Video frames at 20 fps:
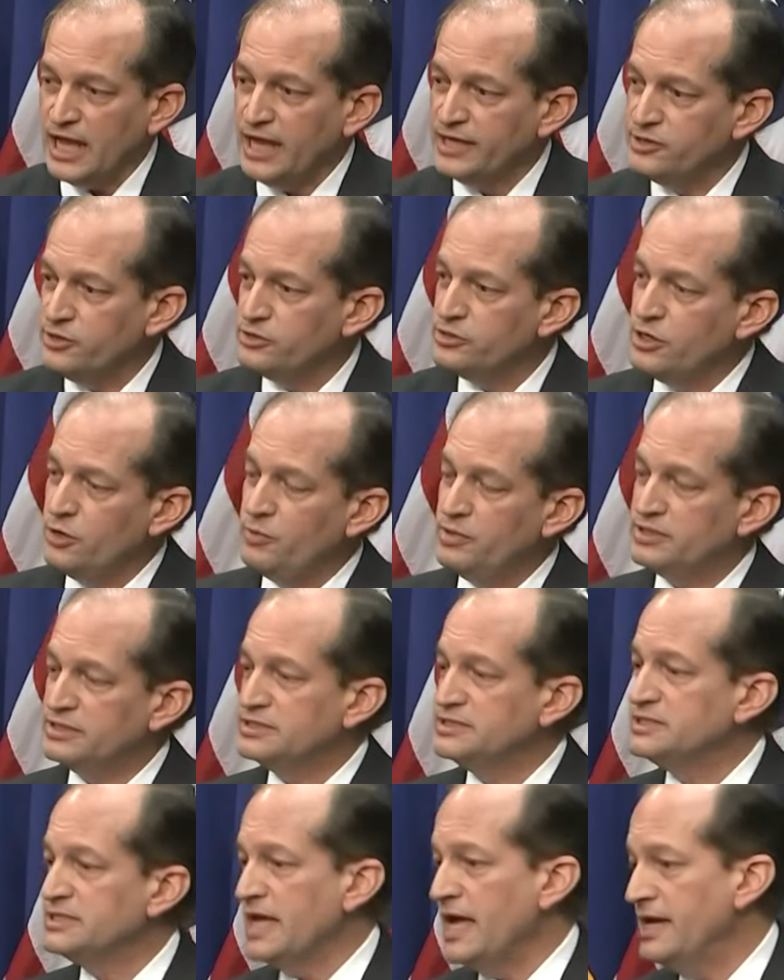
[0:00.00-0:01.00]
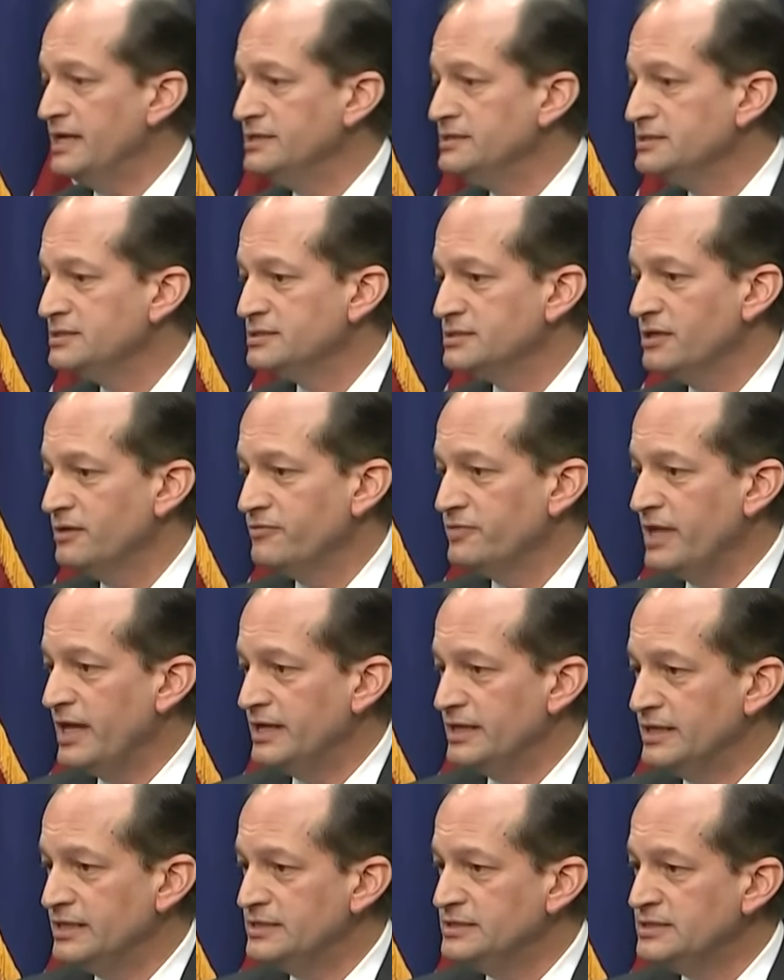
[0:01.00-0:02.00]
I don't know what the status of
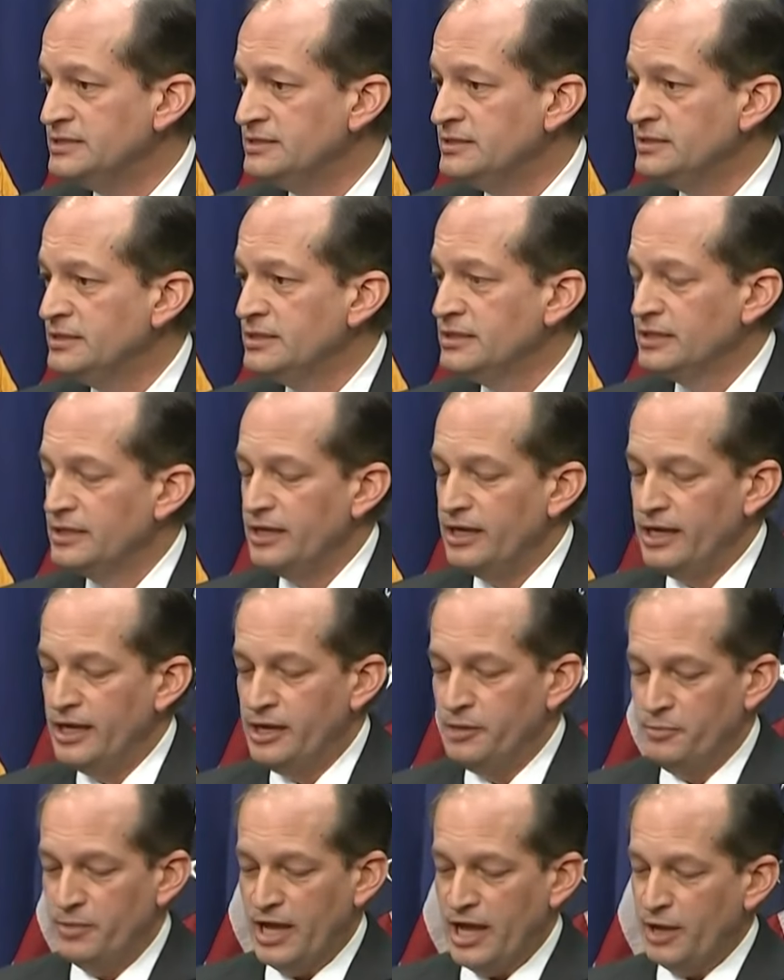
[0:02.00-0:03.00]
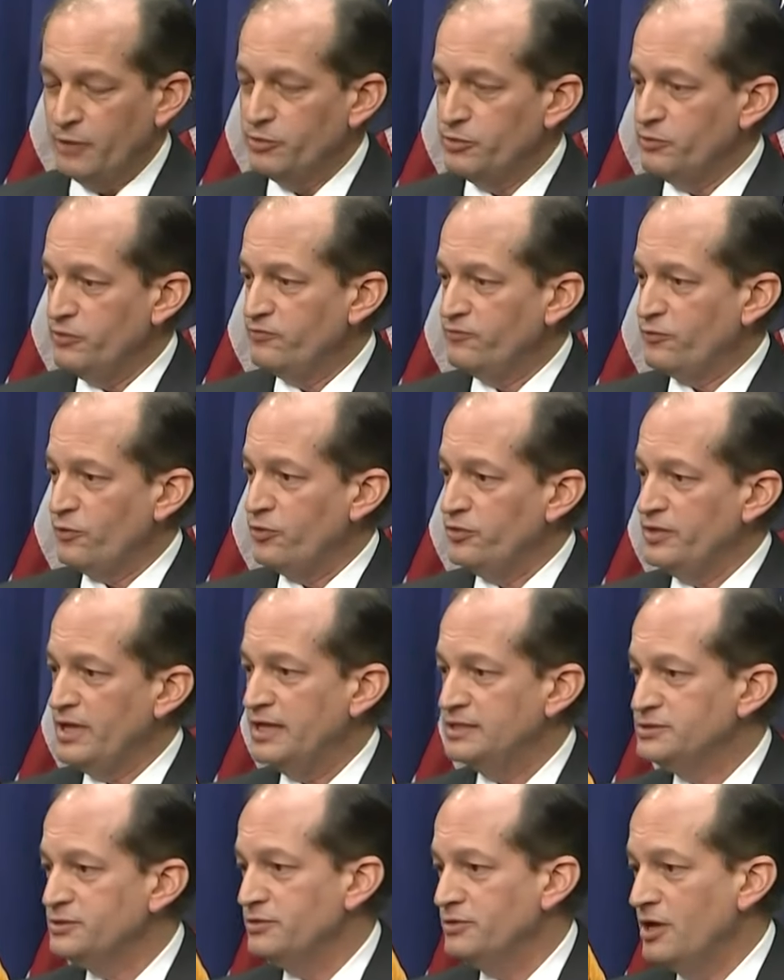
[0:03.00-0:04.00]
that is. I would refer
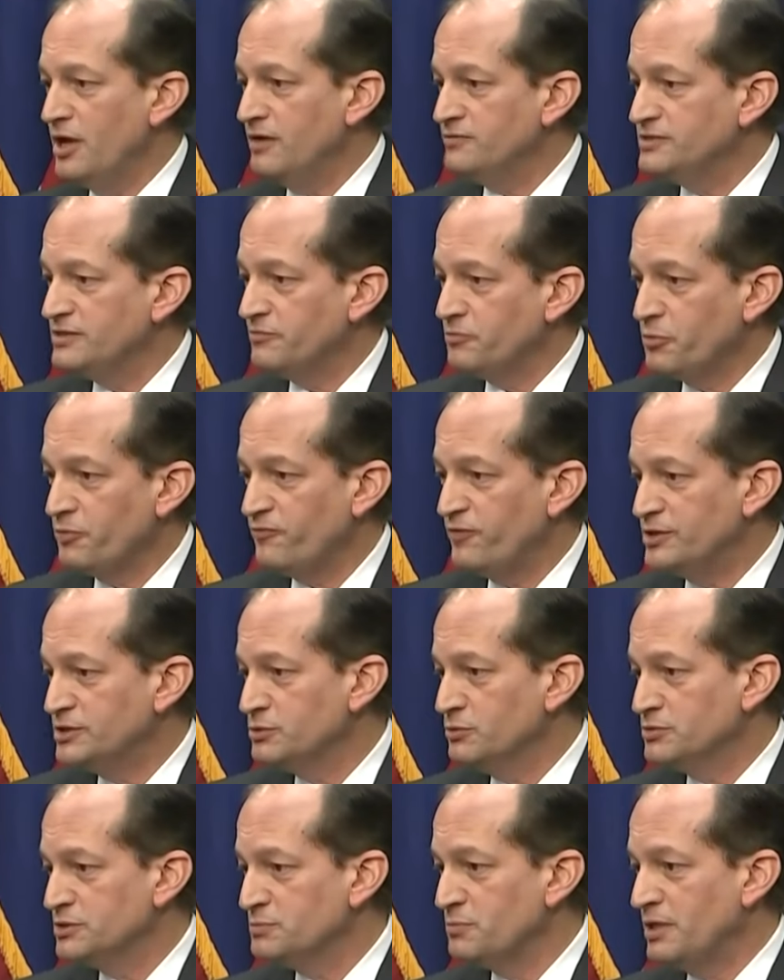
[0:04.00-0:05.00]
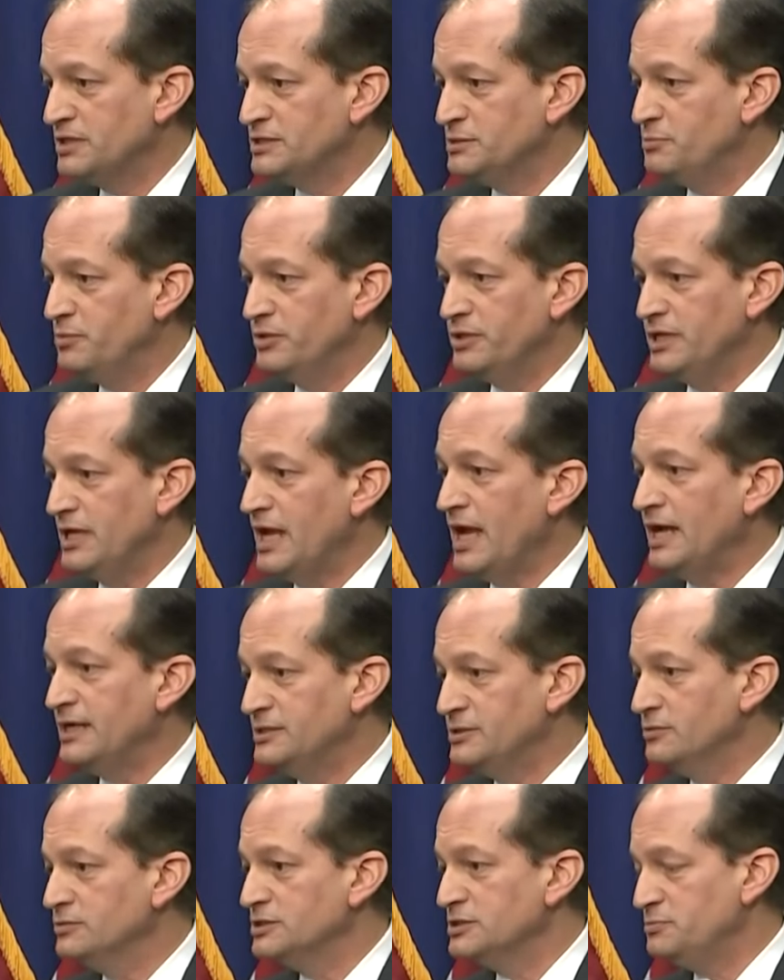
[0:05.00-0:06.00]
that to the Office of Professional Responsibility. I
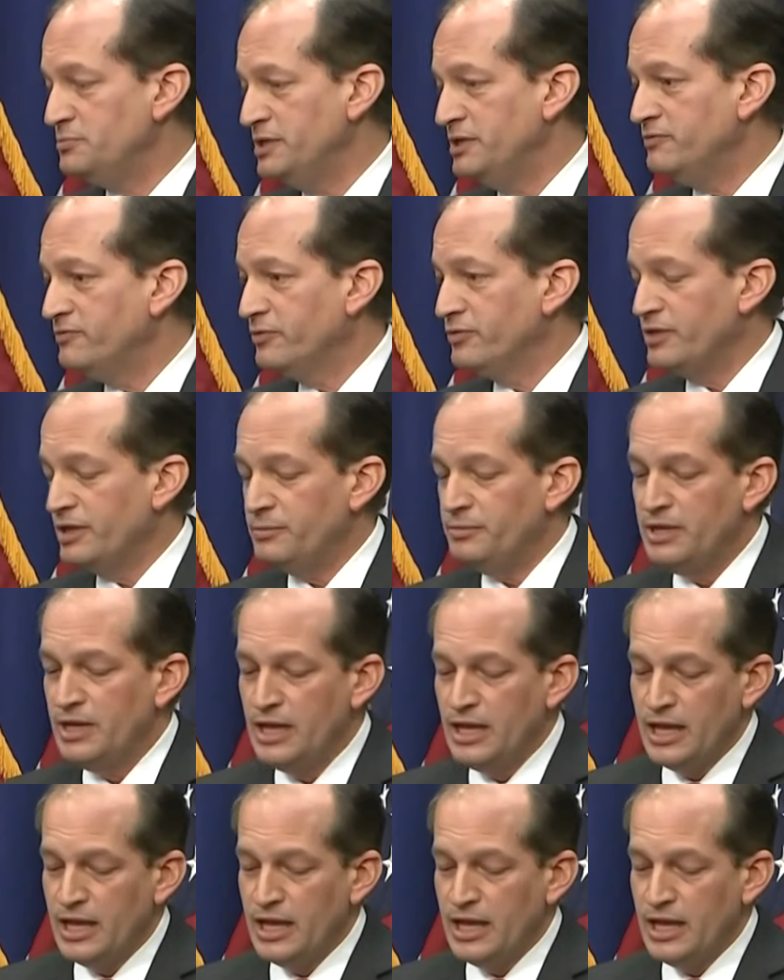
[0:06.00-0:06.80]
don't speak for them.